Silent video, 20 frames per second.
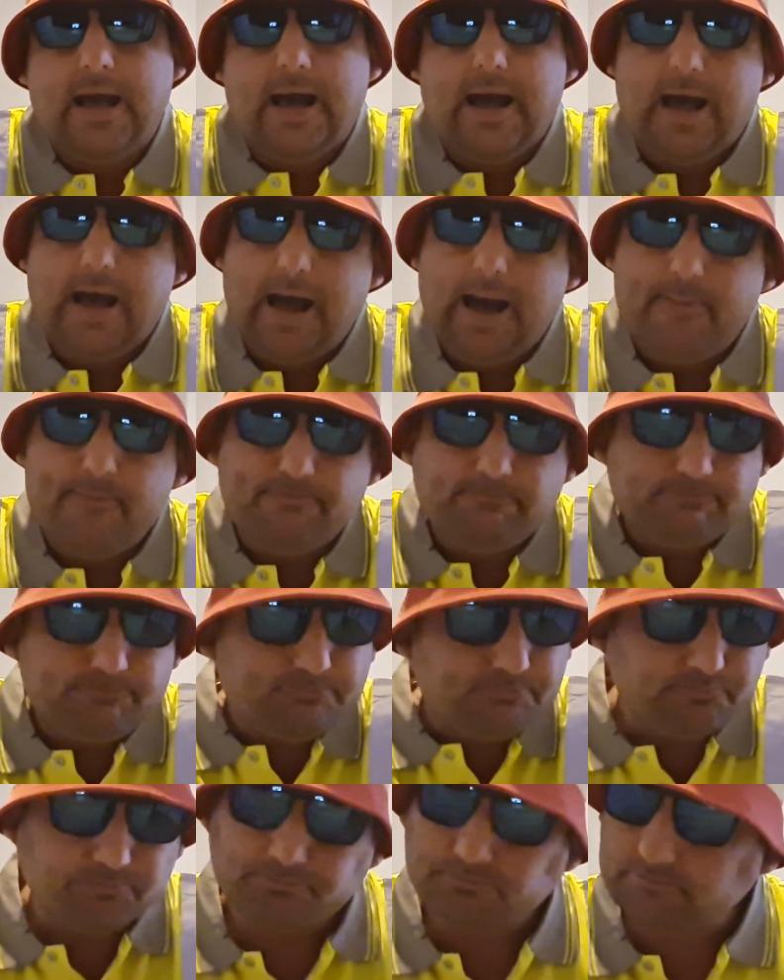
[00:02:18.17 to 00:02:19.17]
So I'm
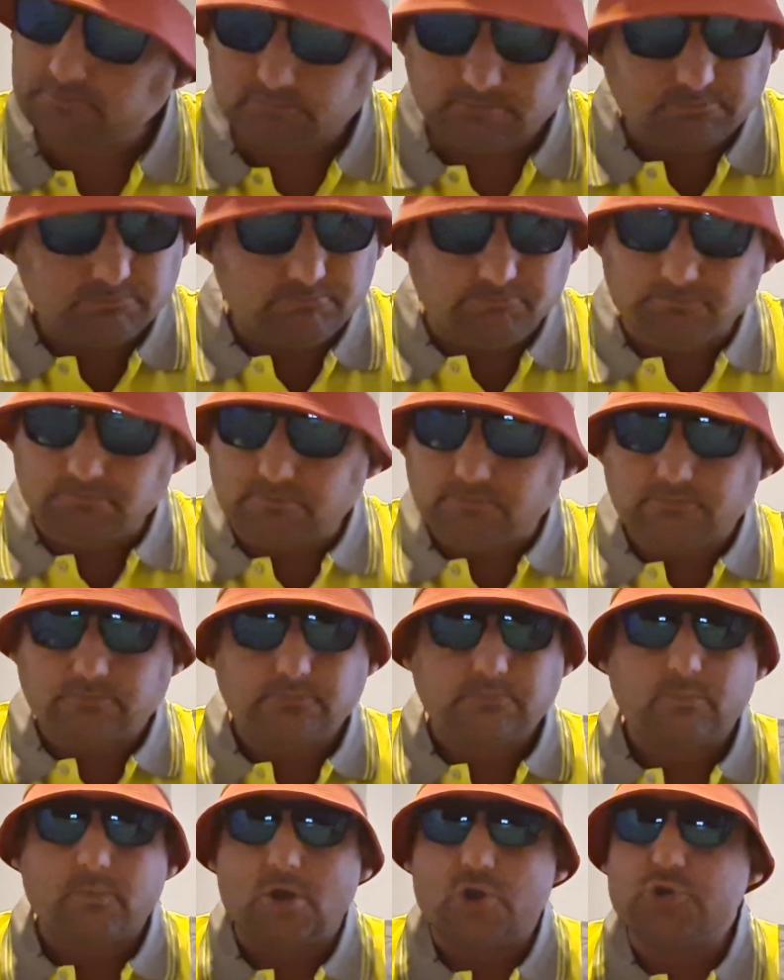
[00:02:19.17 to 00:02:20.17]

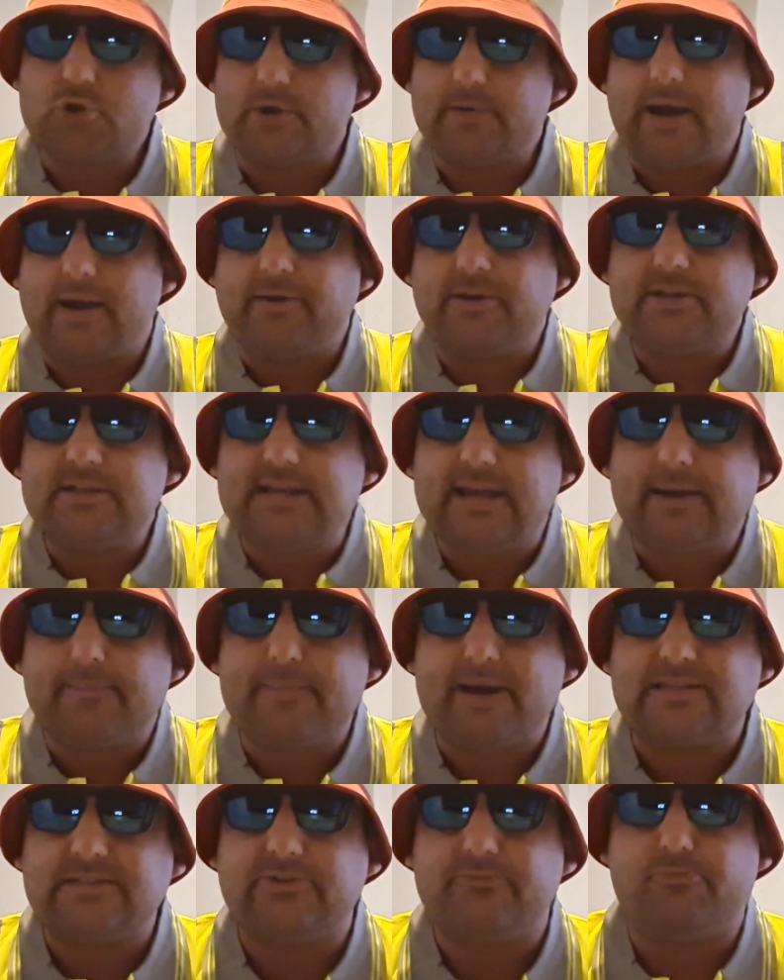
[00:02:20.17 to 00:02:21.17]
going to take a
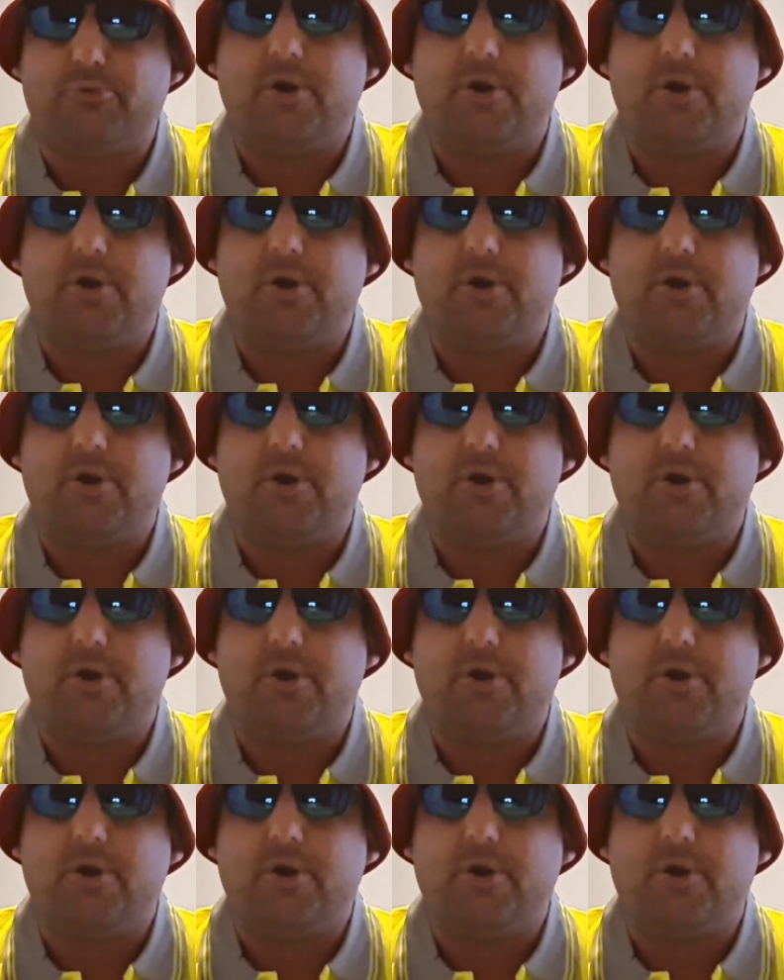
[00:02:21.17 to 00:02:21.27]
massive